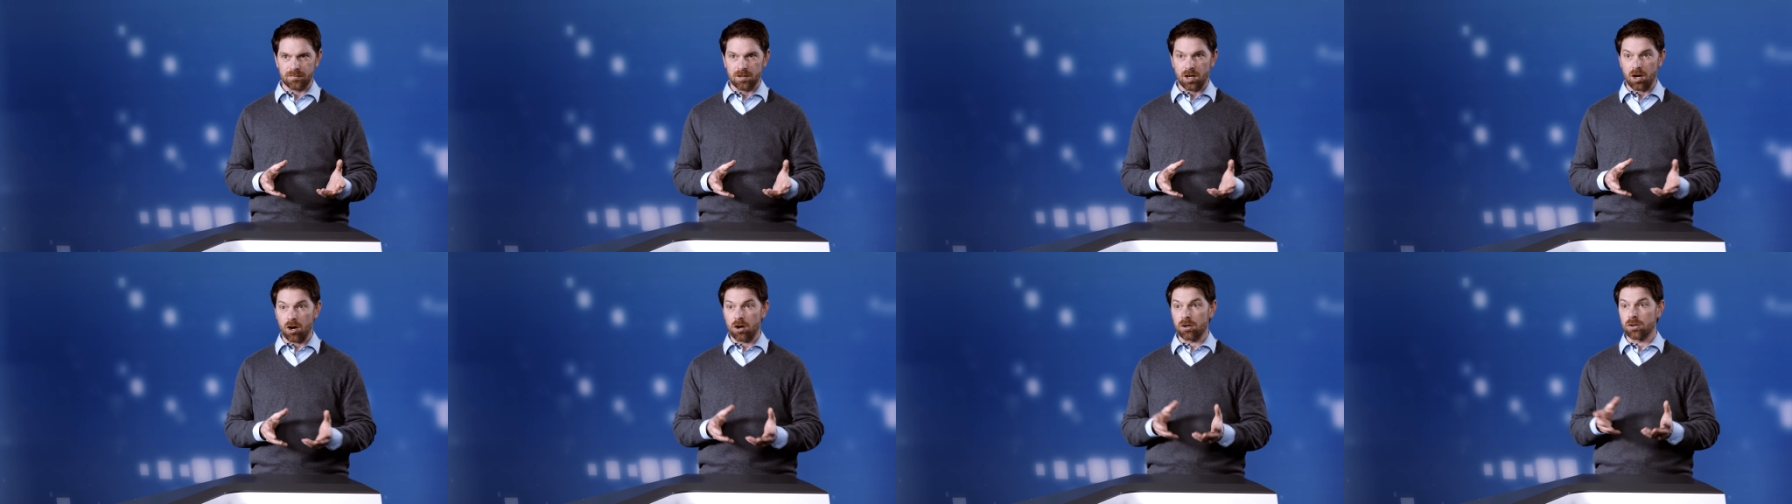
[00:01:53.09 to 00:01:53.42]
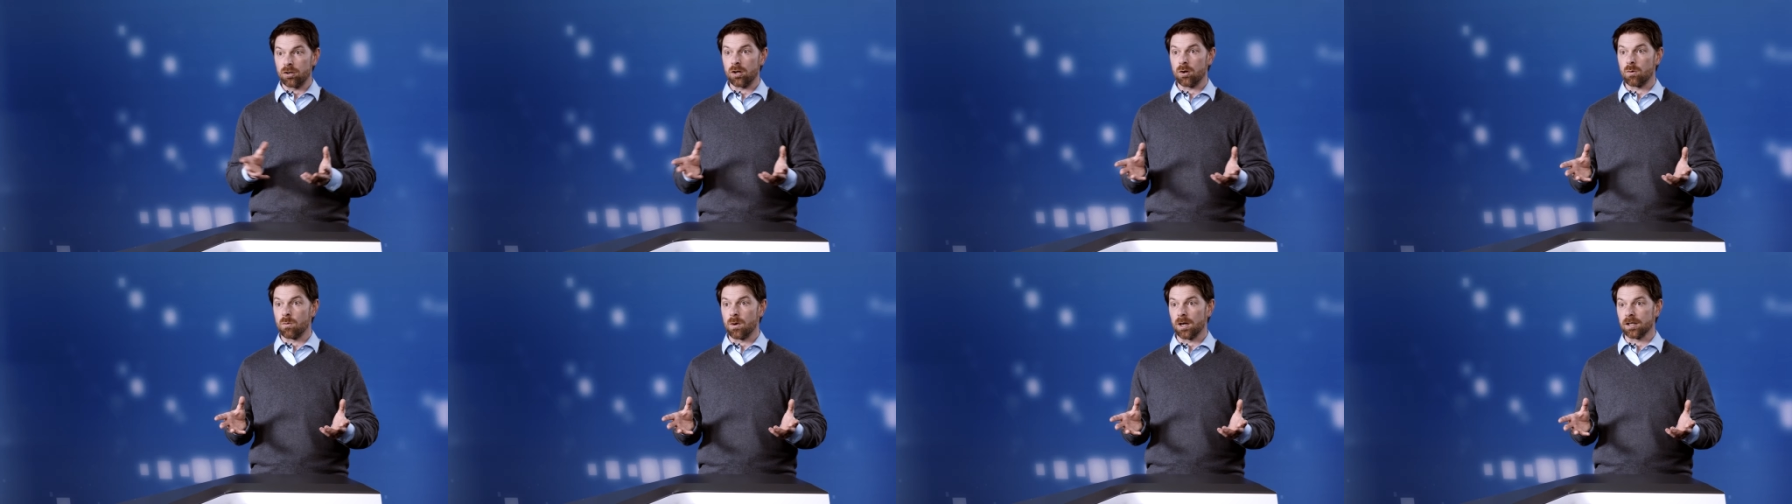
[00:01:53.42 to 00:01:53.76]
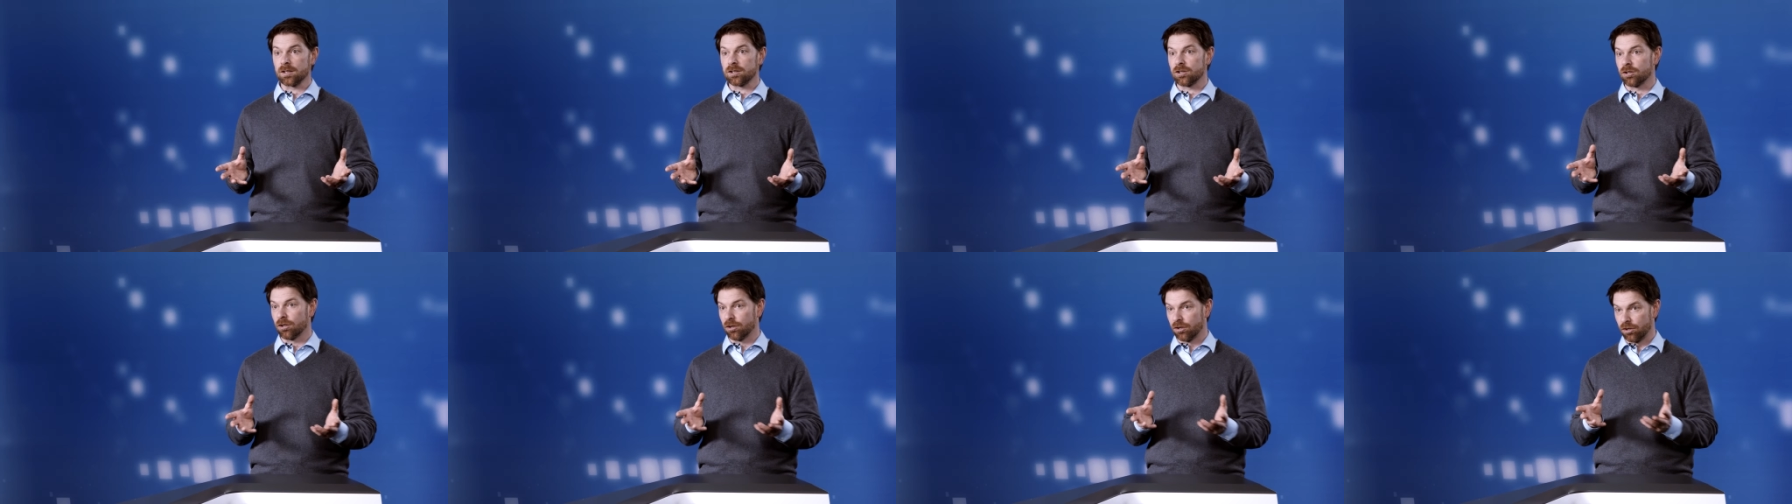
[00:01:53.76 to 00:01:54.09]
Or do you
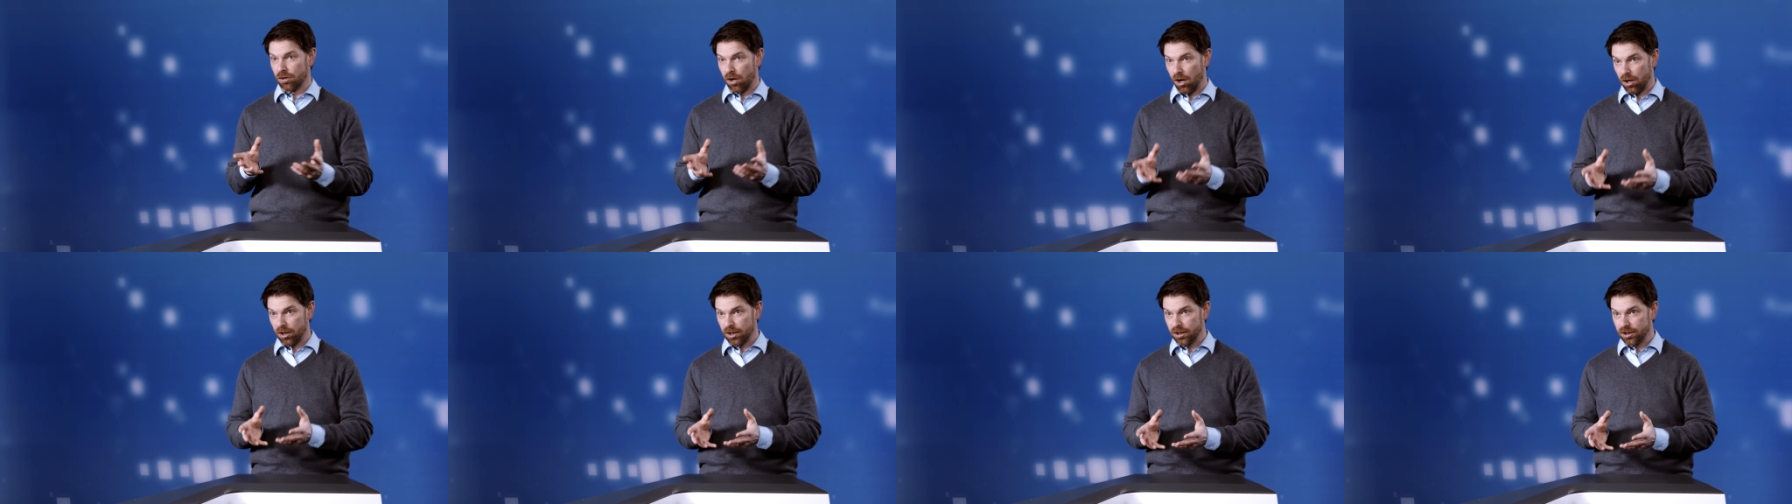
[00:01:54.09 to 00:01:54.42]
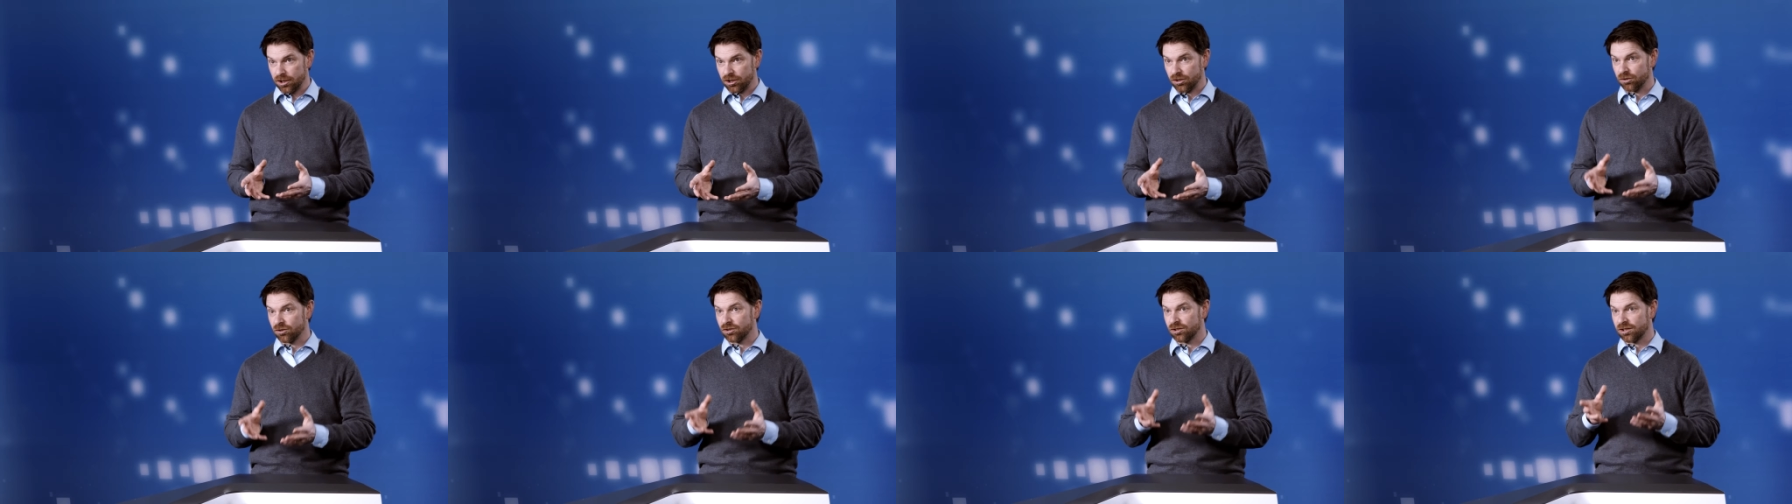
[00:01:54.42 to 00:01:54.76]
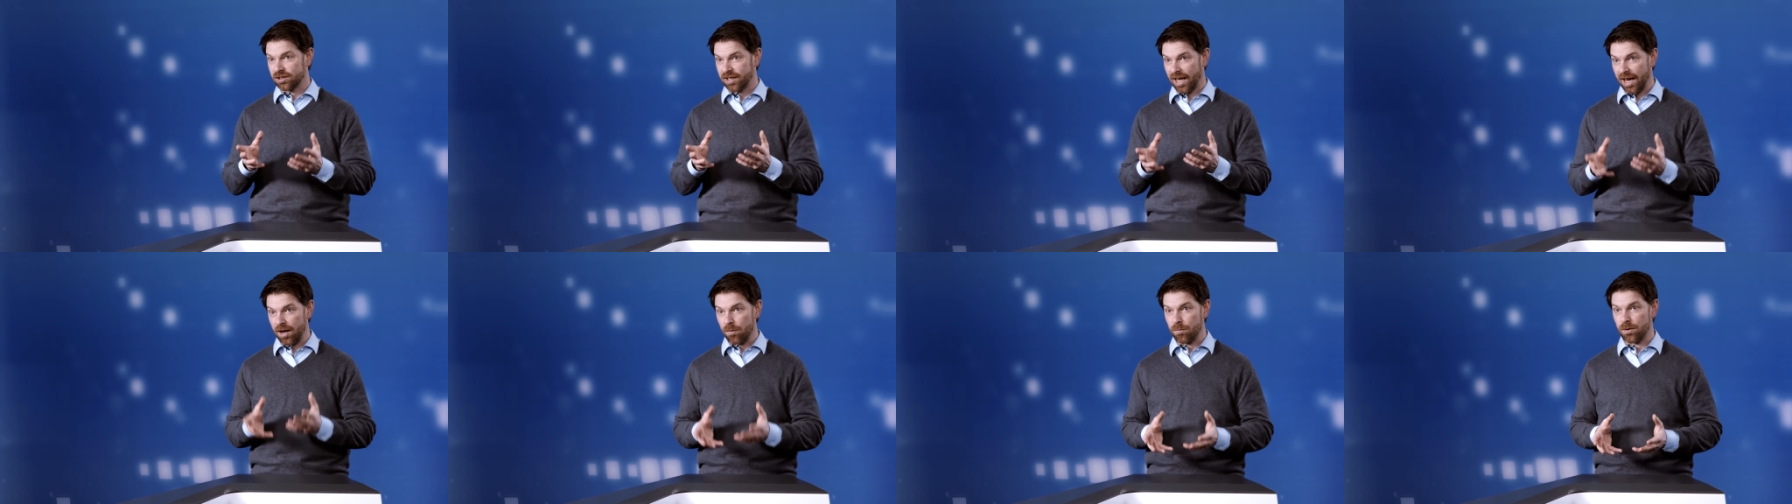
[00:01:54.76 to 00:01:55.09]
want your knowledge to
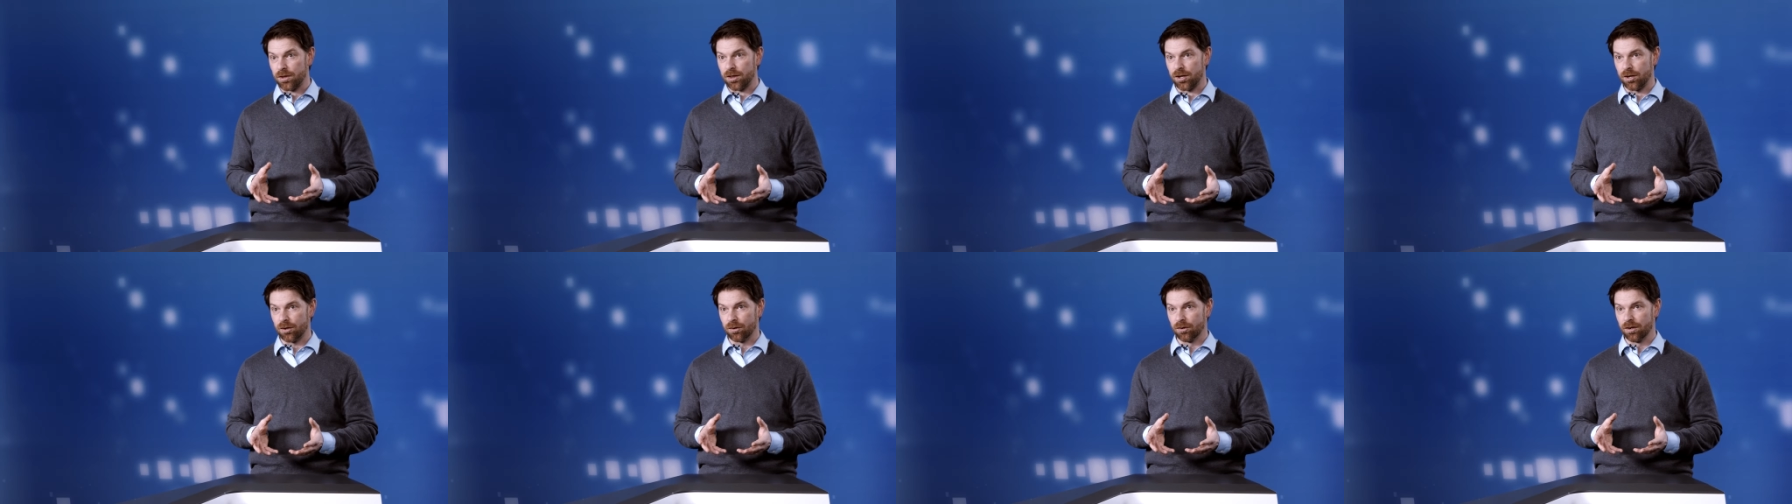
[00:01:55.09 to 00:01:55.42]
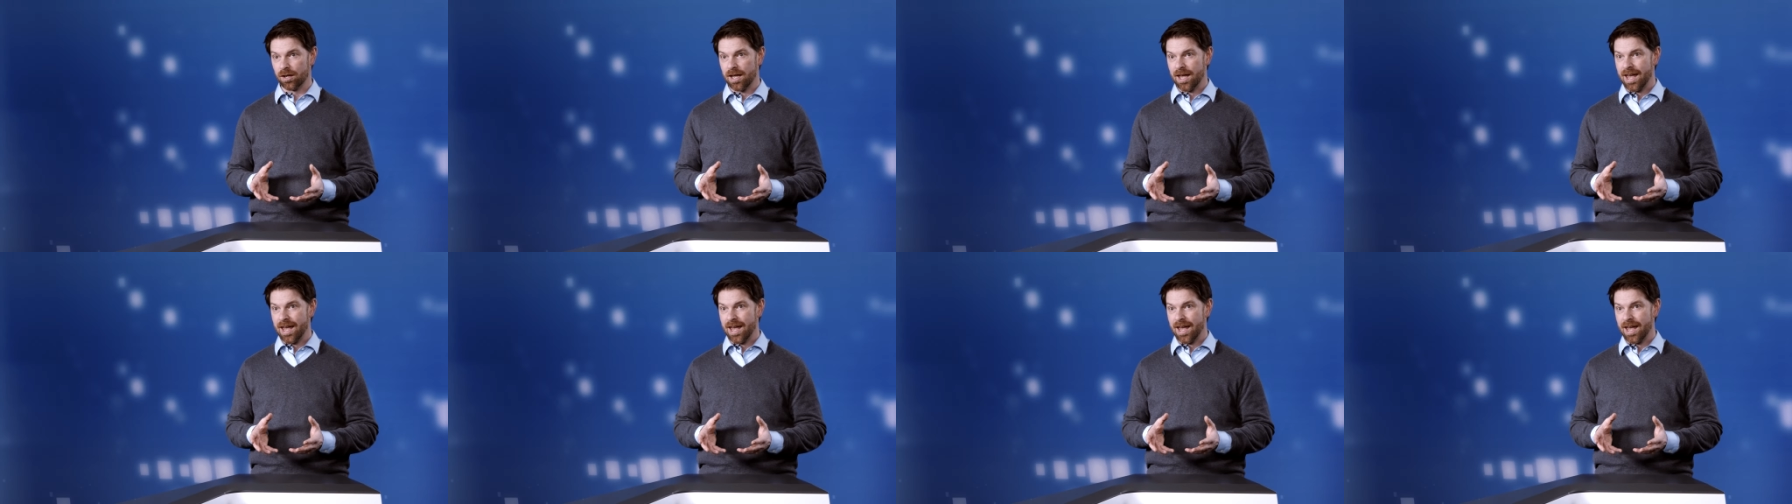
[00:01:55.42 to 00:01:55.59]
stay with you